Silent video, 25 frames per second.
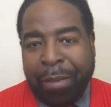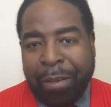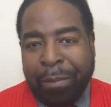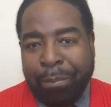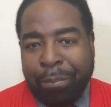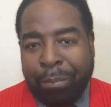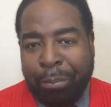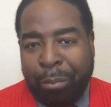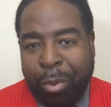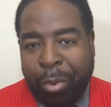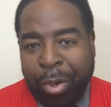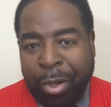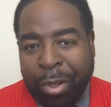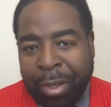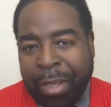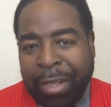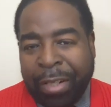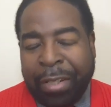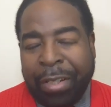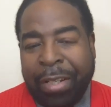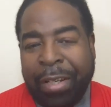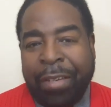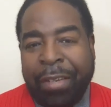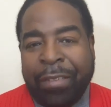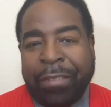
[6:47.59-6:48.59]

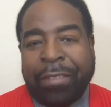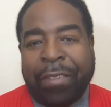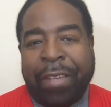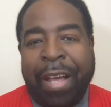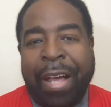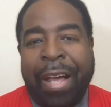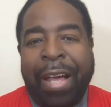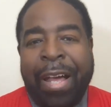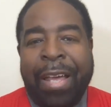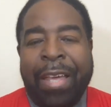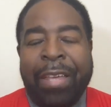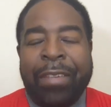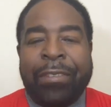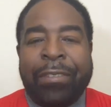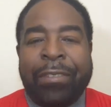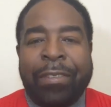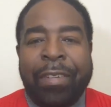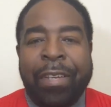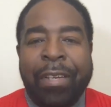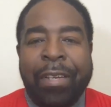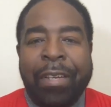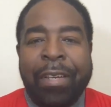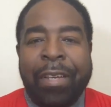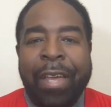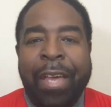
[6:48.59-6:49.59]
brilliantly disguised
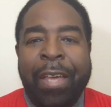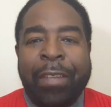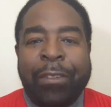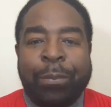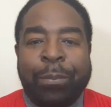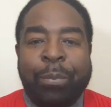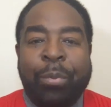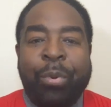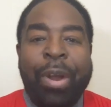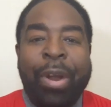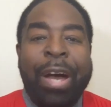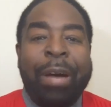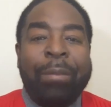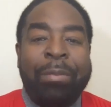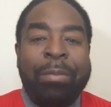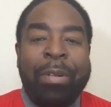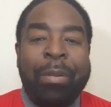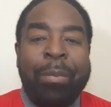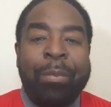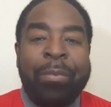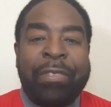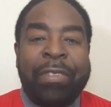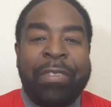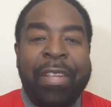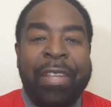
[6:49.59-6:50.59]
as
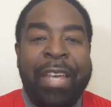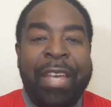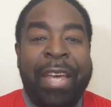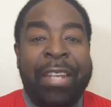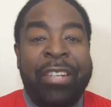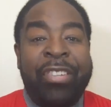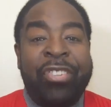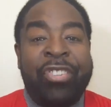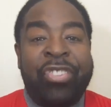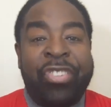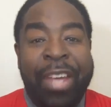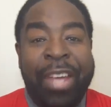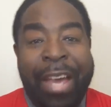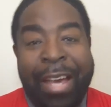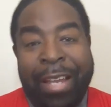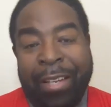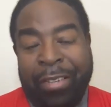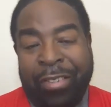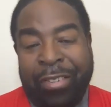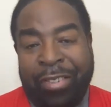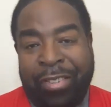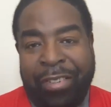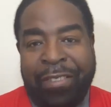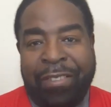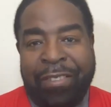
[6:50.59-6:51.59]
problems and
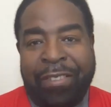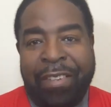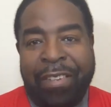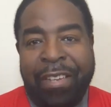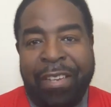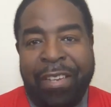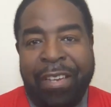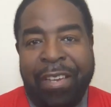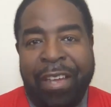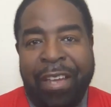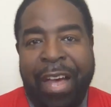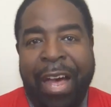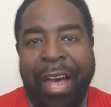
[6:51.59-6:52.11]
challenges. Yeah.